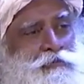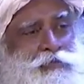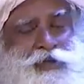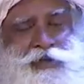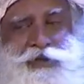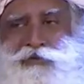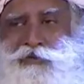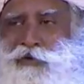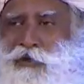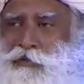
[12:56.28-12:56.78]

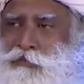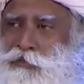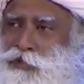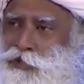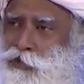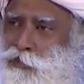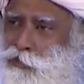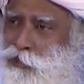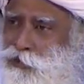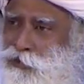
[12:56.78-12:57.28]
blissful or
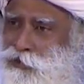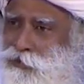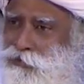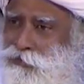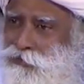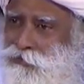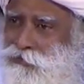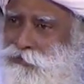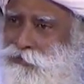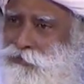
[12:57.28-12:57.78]
miserable?
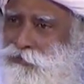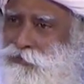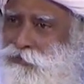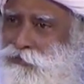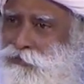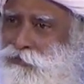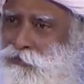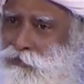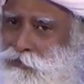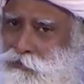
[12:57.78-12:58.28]

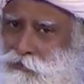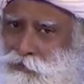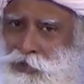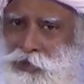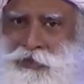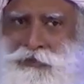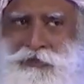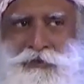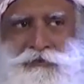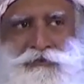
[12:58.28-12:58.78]

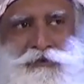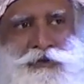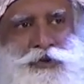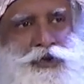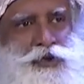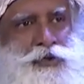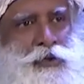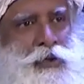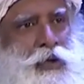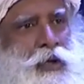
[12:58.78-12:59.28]
Blissful for
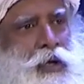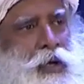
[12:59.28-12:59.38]
sure.